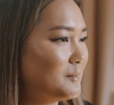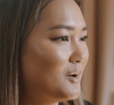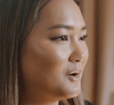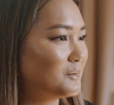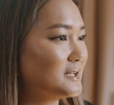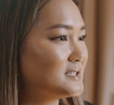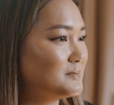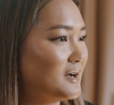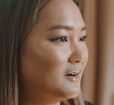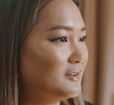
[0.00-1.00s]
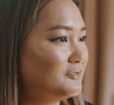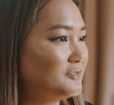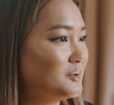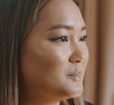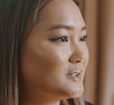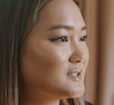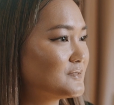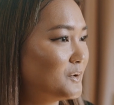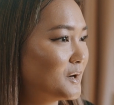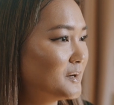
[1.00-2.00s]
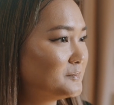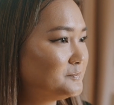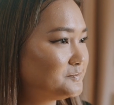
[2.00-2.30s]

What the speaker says: that Paul writes about in Philippians 4.